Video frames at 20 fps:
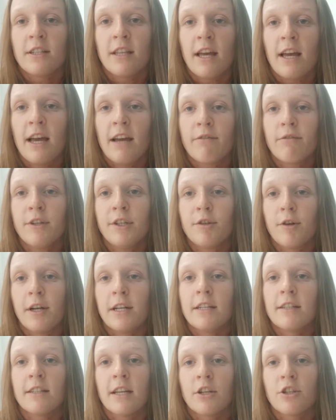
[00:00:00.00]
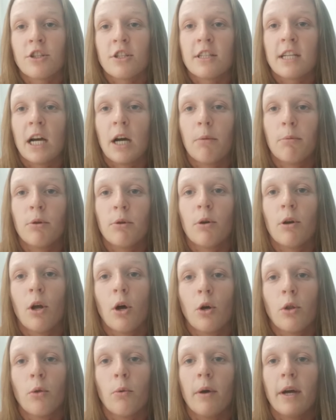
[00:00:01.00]
there every training session to help you
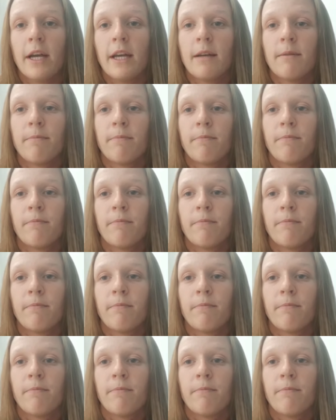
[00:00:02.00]
along the way.